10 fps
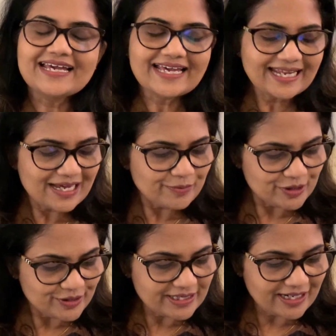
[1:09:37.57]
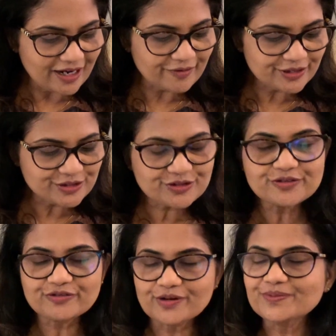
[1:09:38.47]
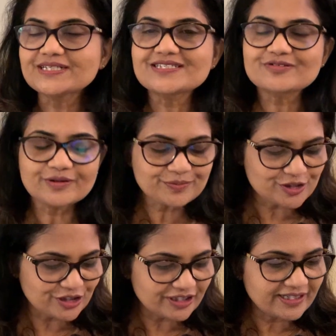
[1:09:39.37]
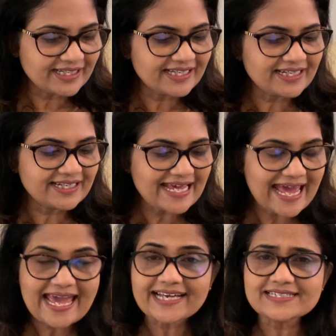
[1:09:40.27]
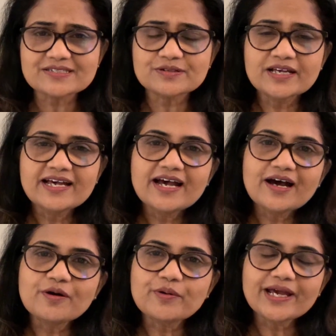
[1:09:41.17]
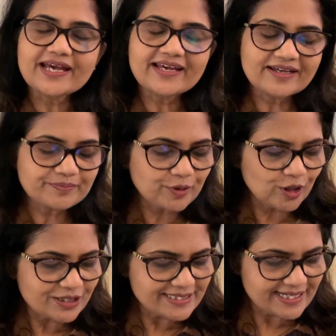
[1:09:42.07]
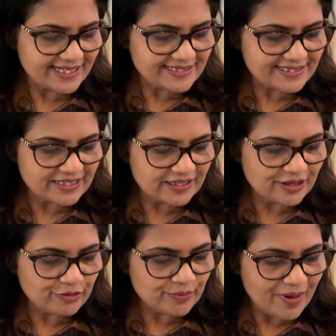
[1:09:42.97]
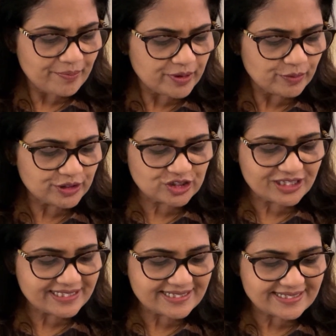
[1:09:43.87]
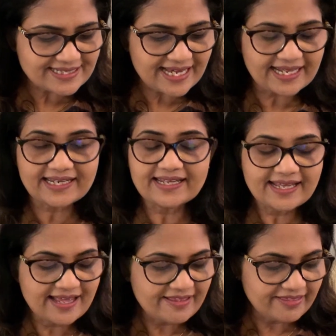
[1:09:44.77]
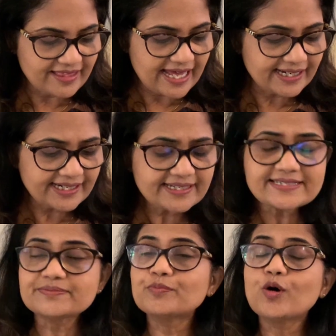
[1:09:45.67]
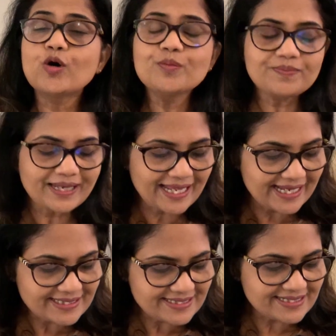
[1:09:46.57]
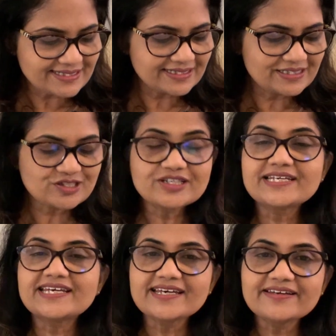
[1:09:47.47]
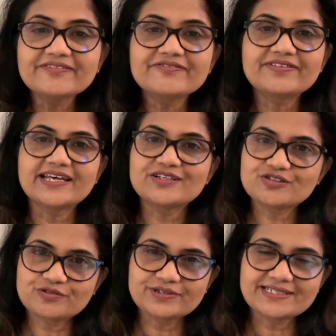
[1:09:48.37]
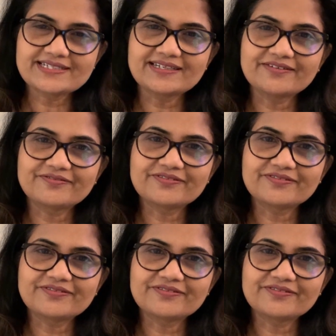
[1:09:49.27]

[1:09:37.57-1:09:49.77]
And I want to encourage you from the scripture in Acts where Paul says, remember what Jesus said, that it is more blessed to give and to receive.